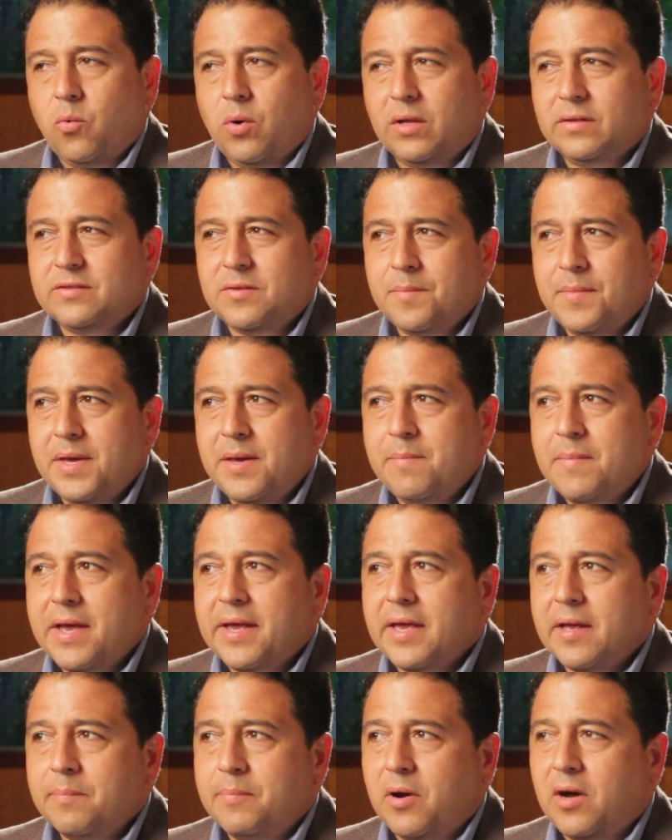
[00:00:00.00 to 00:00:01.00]
Well, to me,
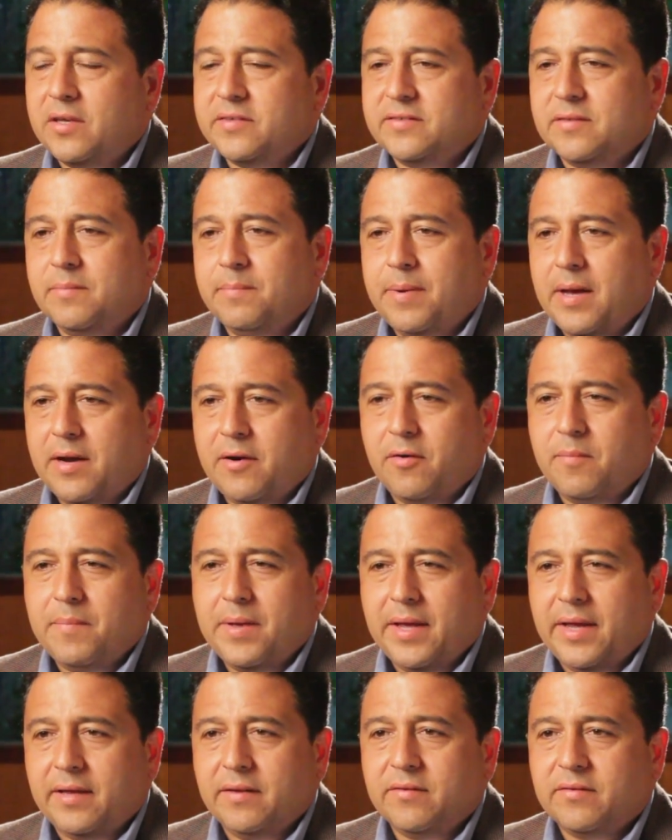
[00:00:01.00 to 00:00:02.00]
making Boston better
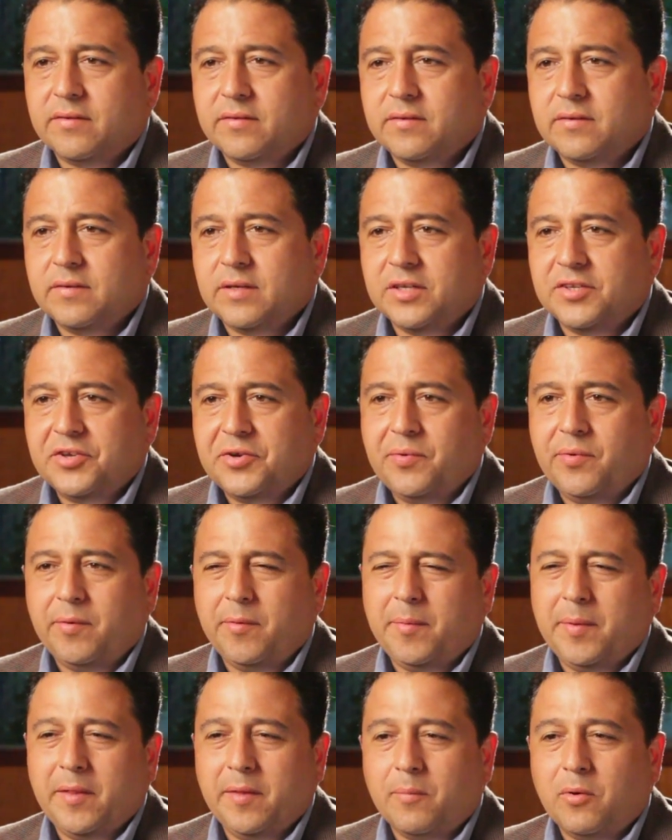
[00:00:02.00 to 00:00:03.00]
means continuing
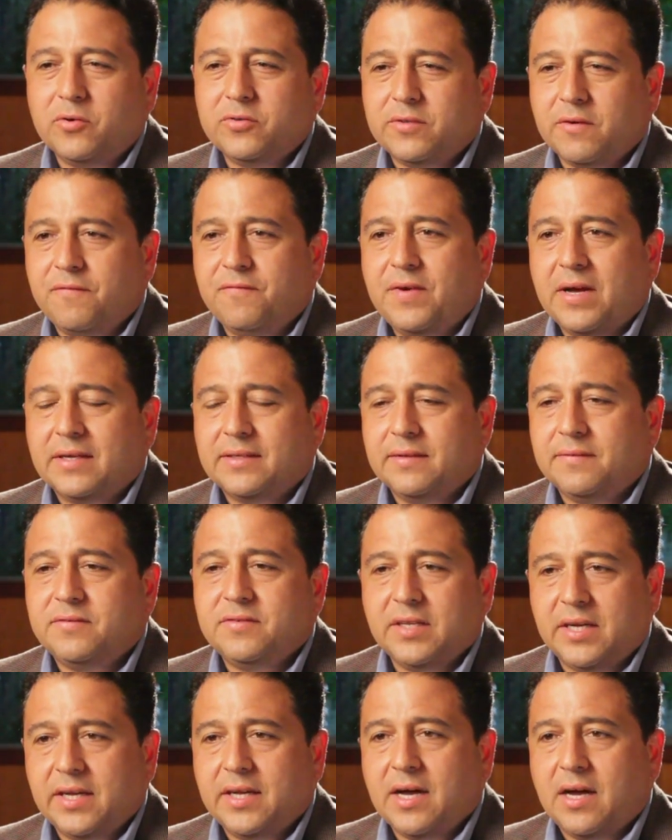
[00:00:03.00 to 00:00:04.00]
to be the most effective
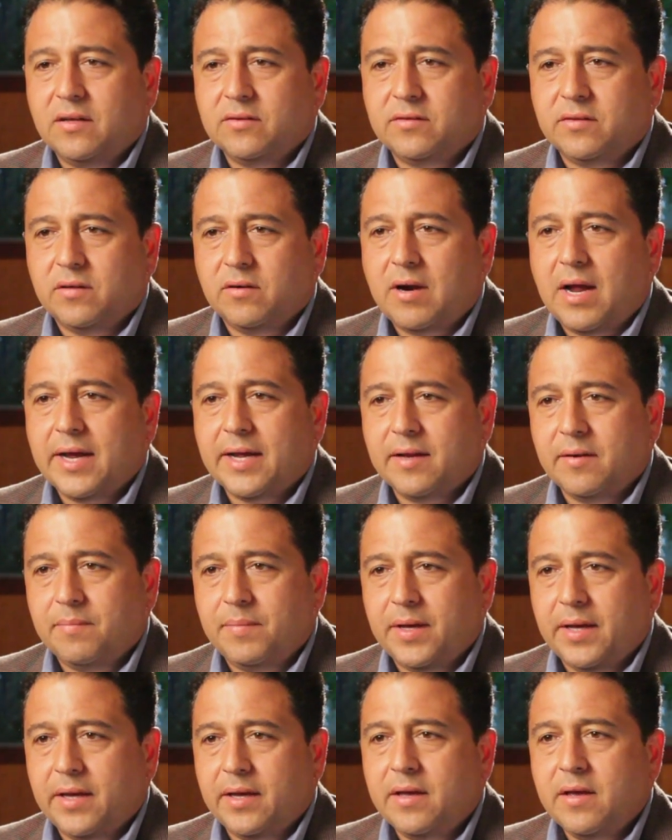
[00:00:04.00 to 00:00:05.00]
city councilor I can
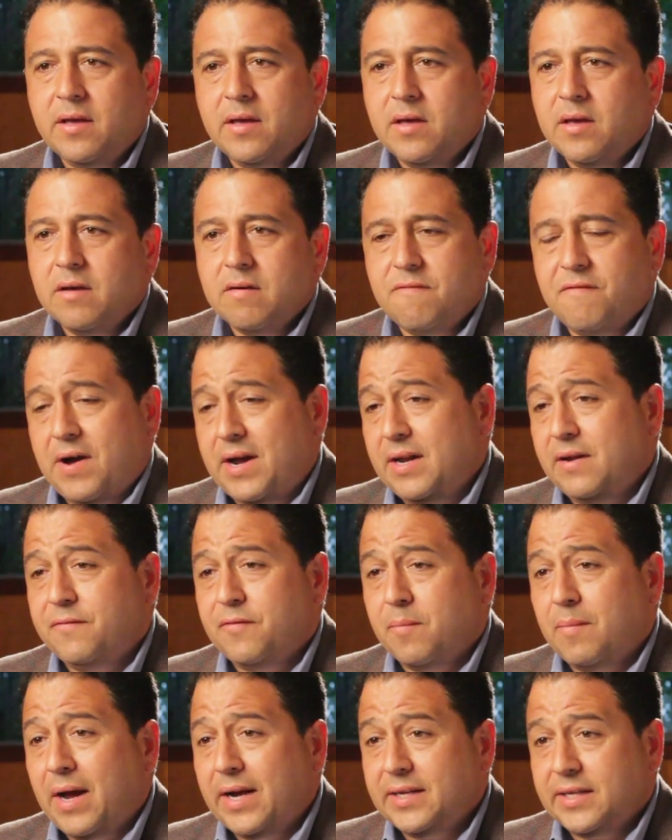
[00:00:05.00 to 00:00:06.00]
be, fighting
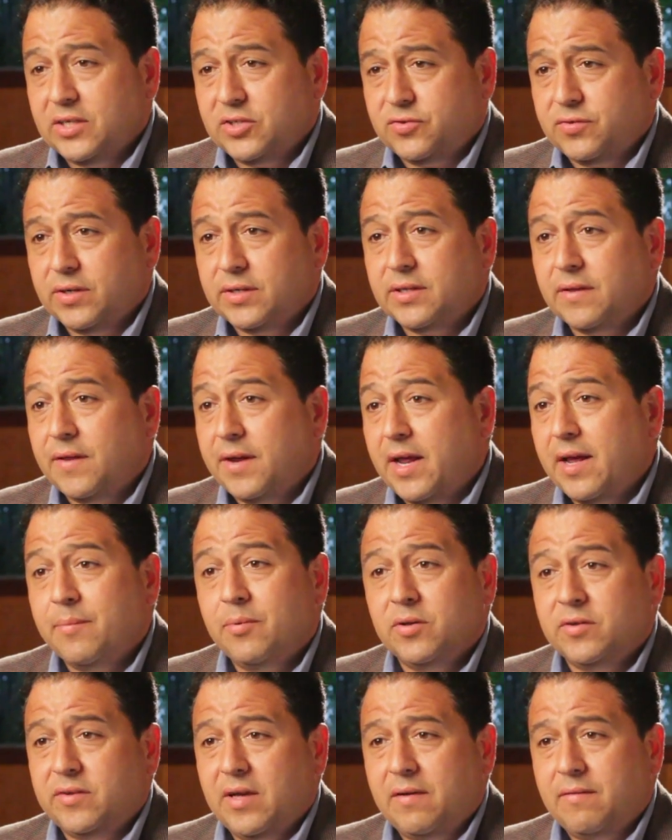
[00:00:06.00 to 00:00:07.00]
for my district and the
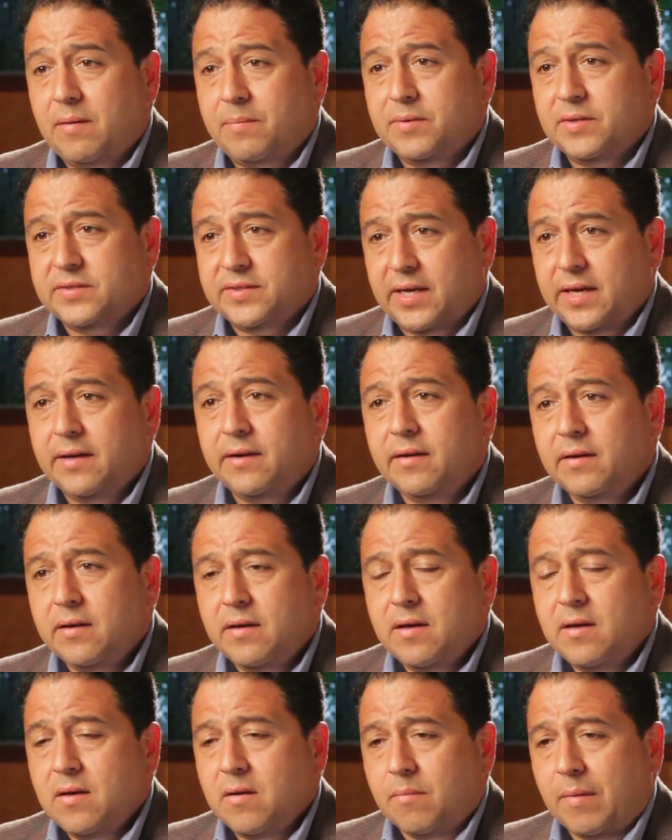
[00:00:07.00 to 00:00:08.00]
neighborhoods I represent,
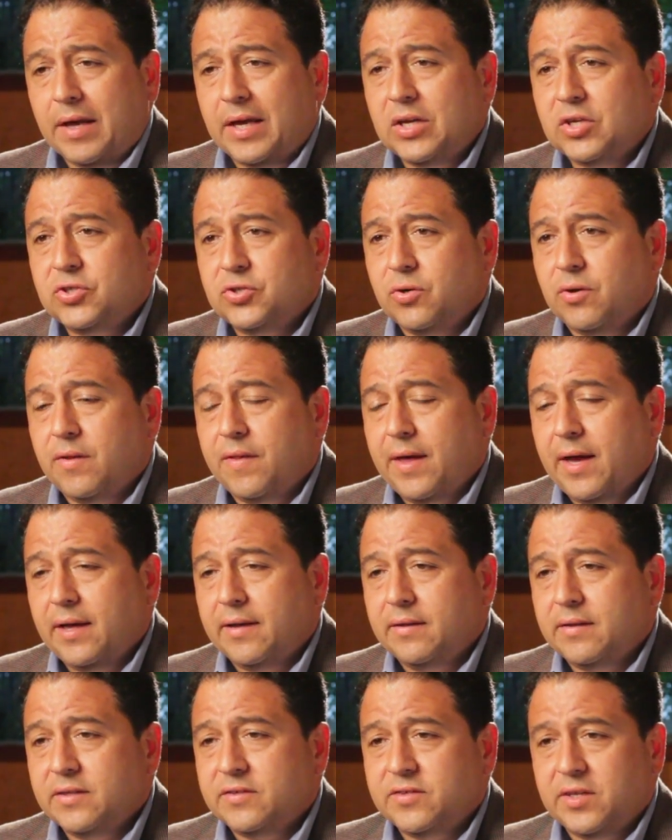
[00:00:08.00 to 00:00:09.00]
making sure
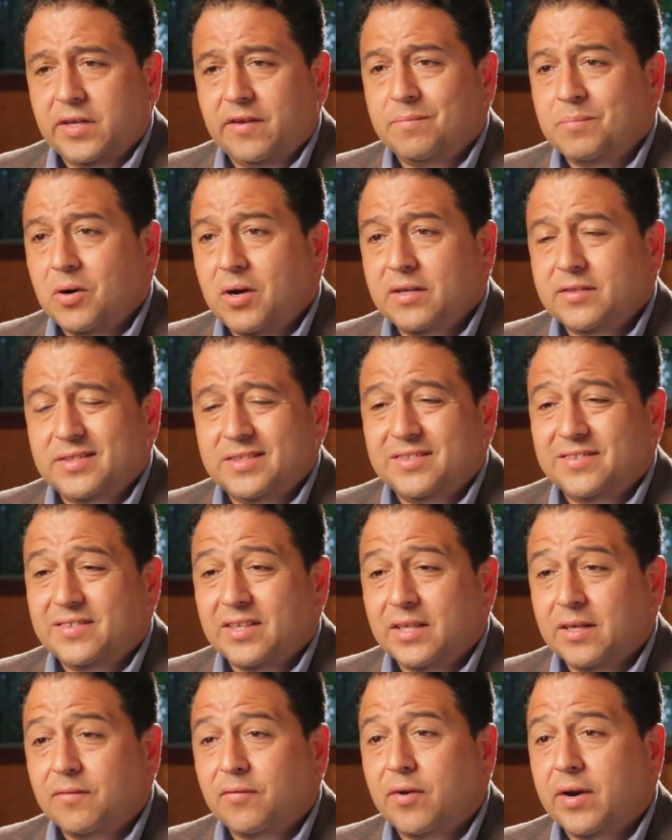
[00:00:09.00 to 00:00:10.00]
that the city of Boston is
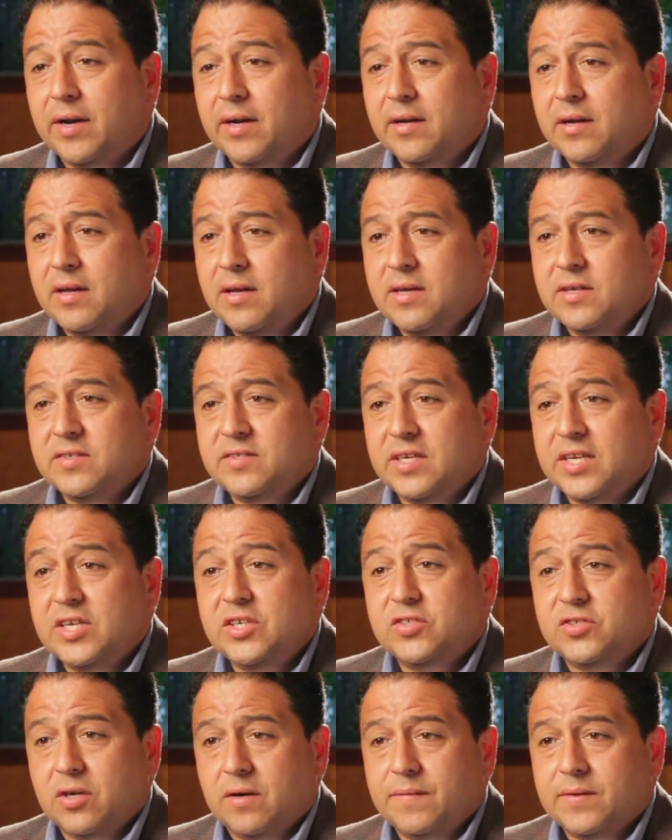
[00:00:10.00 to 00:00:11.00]
delivering
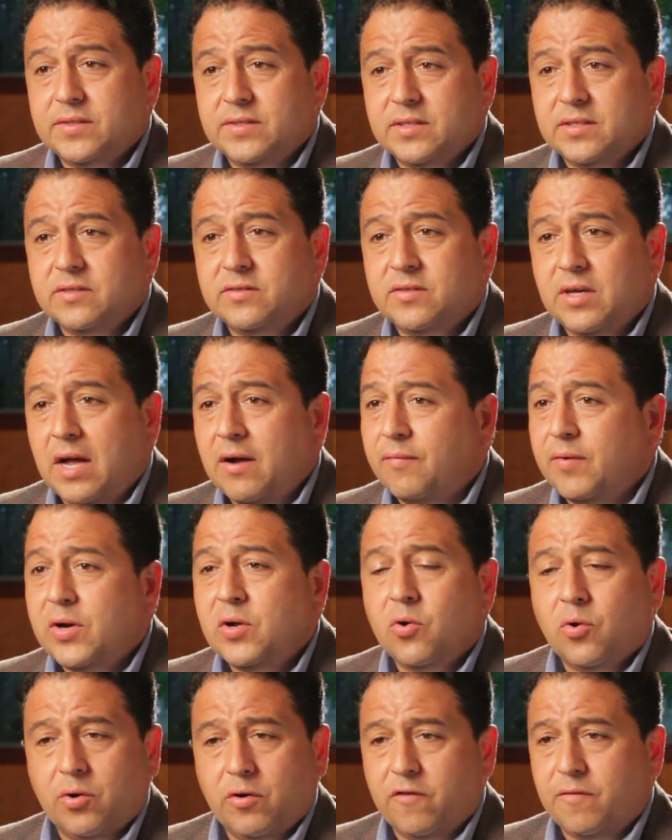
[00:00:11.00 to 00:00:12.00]
city services to every
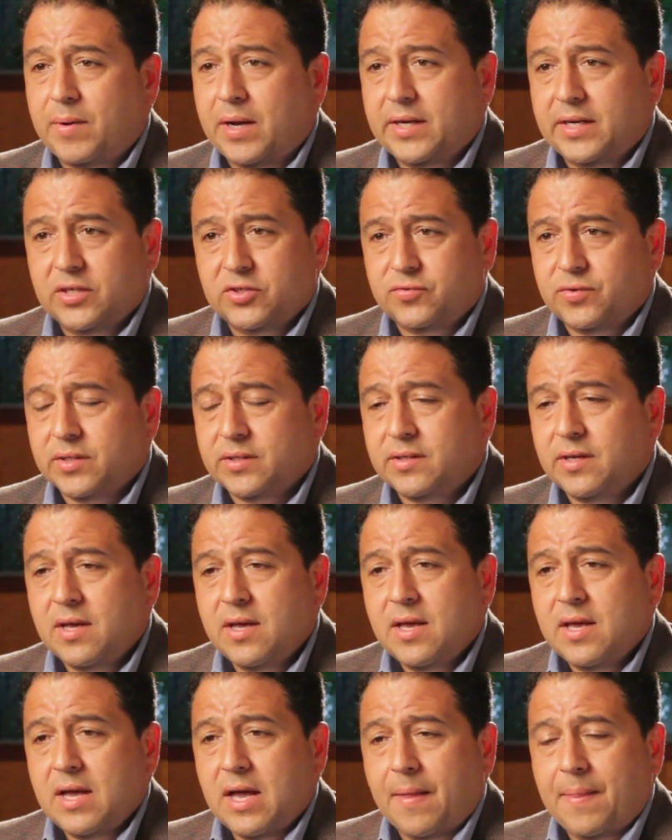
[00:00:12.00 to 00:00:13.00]
corner of my district,
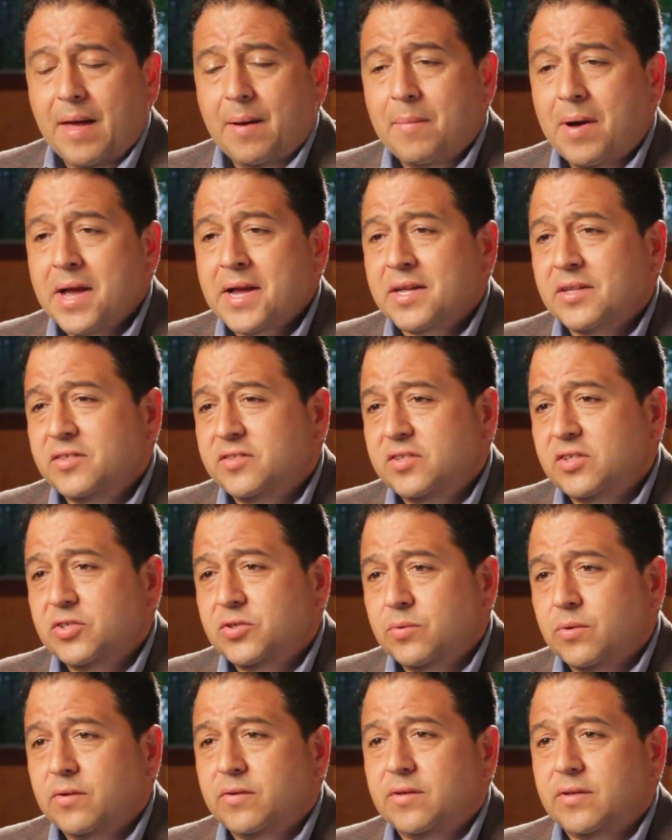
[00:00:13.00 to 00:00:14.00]
and that my
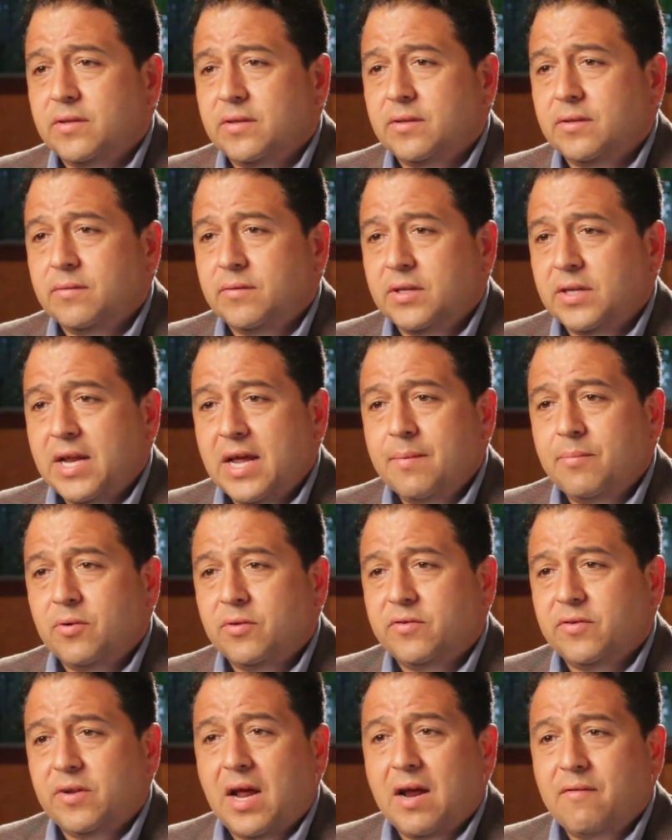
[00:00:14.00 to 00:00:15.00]
constituents and the
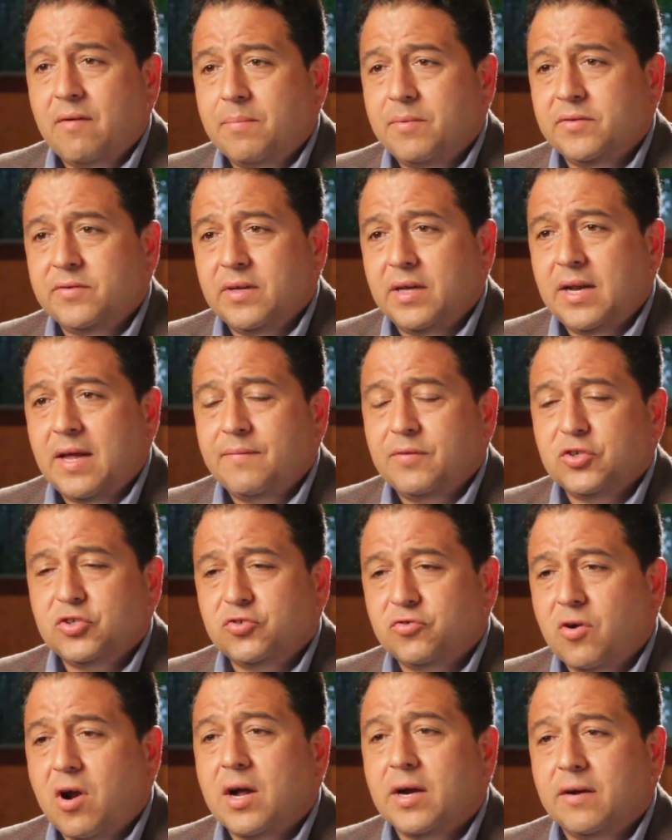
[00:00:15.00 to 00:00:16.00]
neighborhoods that I represent have a
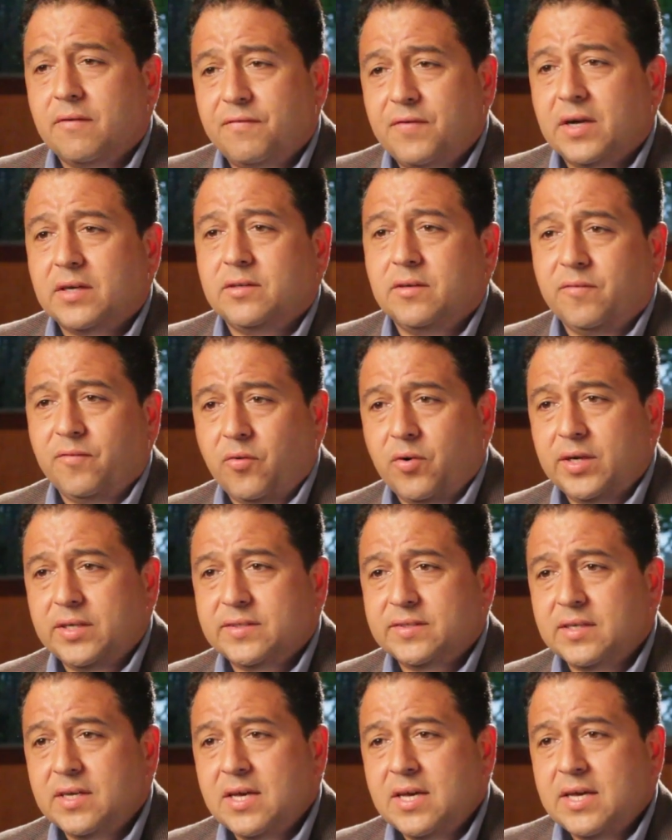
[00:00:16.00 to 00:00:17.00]
strong and effective
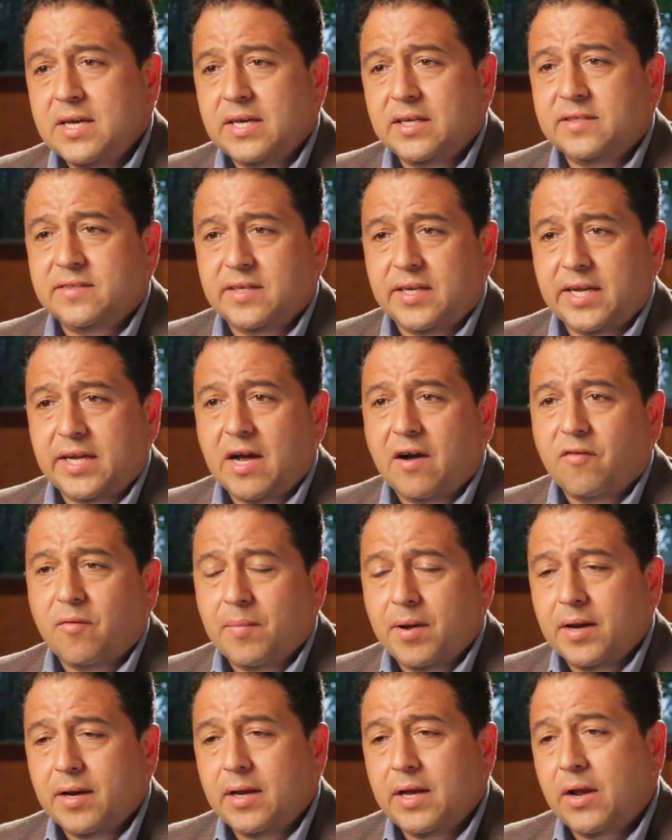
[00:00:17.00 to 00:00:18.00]
voice in city government.